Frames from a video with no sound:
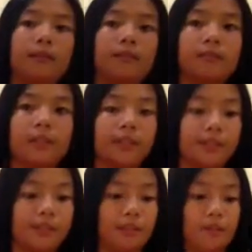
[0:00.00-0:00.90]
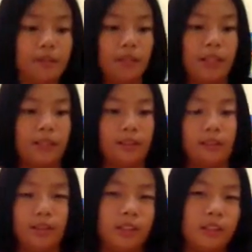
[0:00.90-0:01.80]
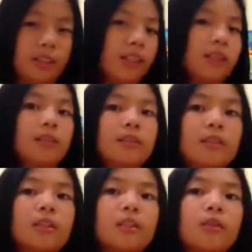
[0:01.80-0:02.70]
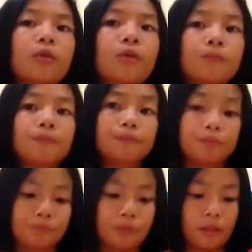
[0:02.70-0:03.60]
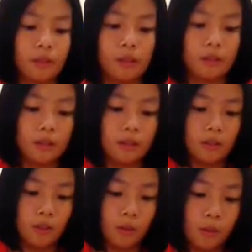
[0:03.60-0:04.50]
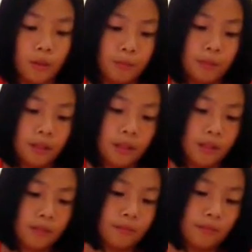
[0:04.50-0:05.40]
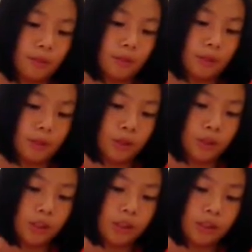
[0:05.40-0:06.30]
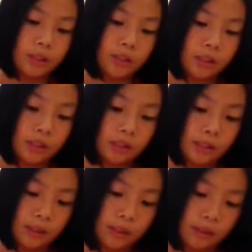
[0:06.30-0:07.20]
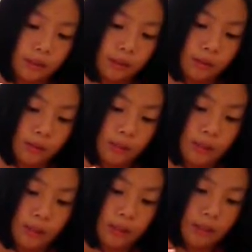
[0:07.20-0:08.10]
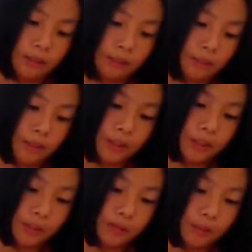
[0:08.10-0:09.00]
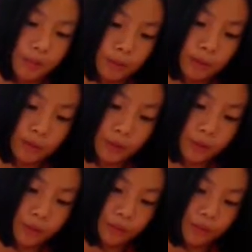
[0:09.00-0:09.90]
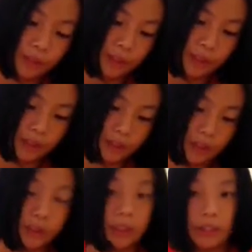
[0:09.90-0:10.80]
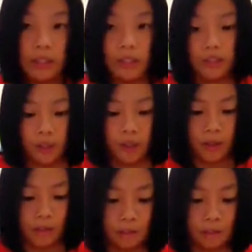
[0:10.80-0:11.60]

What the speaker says: Sat here around for 30 seconds or so. Or 1 minute, I'm not sure. So here's the moment of truth if this is non-sticky or not.